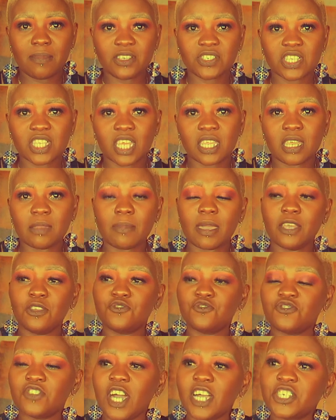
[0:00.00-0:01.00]
mentioned that in my
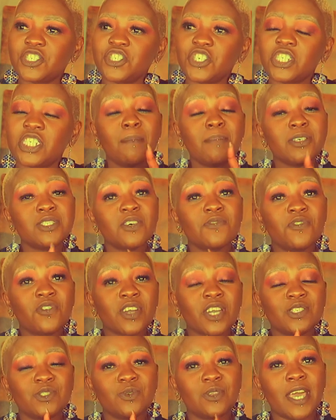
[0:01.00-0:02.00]
introduction. Please don't
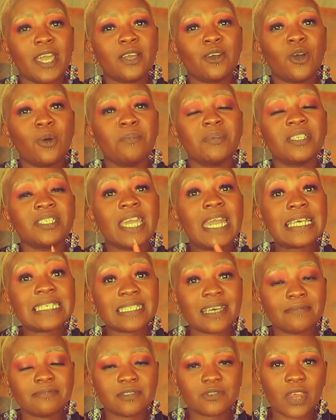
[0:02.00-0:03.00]
forget to like, comment and
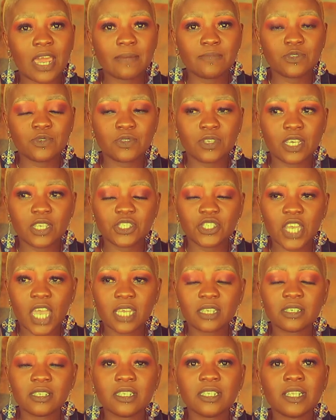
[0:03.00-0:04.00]
subscribe to the
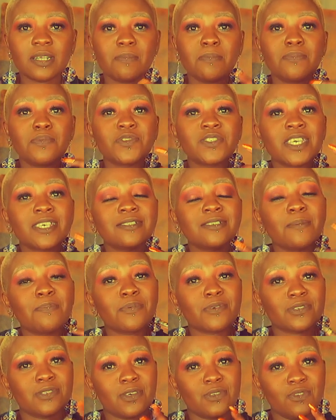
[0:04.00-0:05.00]
channel.
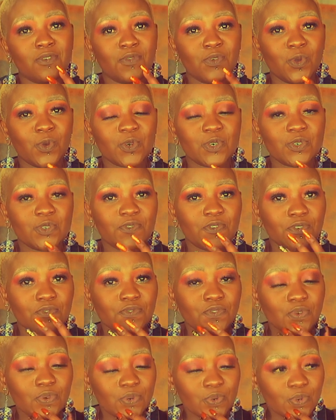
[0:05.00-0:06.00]
60% of you
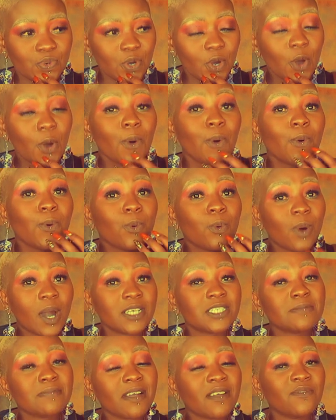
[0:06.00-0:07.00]
who
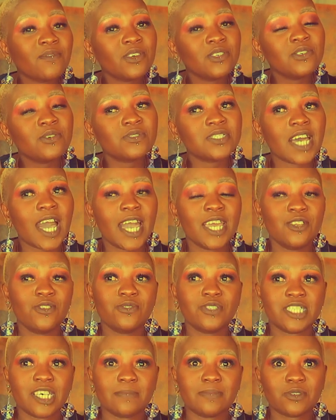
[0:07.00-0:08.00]
watch my videos are
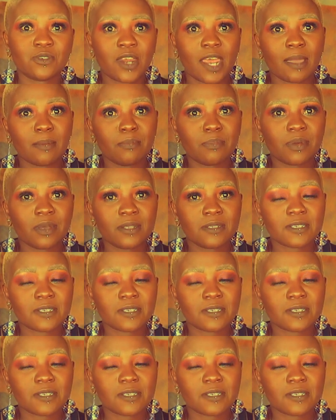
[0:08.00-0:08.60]
not subscribed,